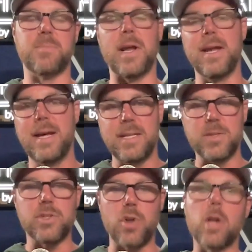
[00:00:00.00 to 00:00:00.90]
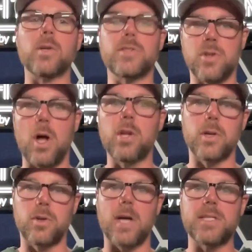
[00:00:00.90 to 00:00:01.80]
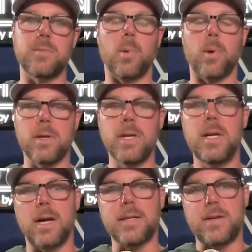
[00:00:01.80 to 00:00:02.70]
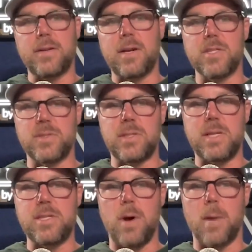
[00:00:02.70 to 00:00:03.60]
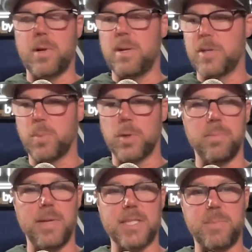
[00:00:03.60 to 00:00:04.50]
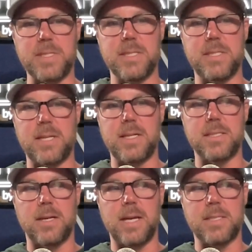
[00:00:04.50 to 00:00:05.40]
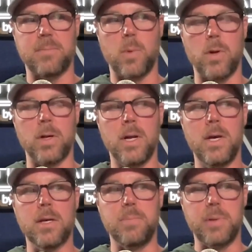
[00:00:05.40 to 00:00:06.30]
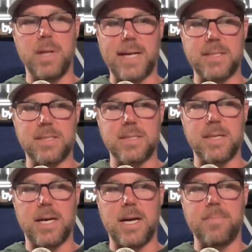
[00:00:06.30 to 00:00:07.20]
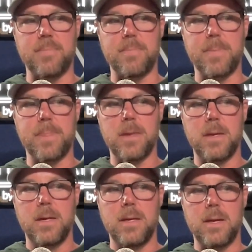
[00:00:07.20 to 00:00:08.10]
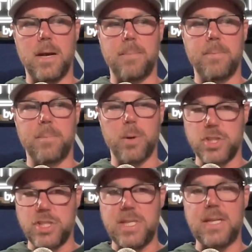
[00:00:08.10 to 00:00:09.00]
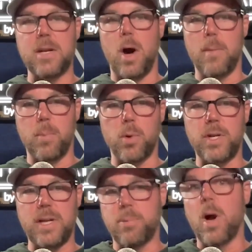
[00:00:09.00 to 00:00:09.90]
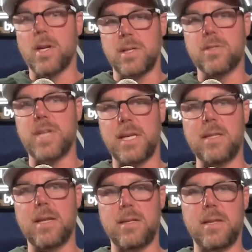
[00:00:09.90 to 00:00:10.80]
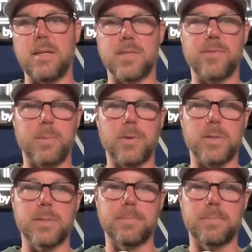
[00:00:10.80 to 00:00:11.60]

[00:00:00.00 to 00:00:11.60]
But sort of dollar to dollar across the board, uh, carriers they do operate a much more complex business and it's a, it's a more complex um, uh, purchasing and onboarding and product undertaking than, than it is for brokers.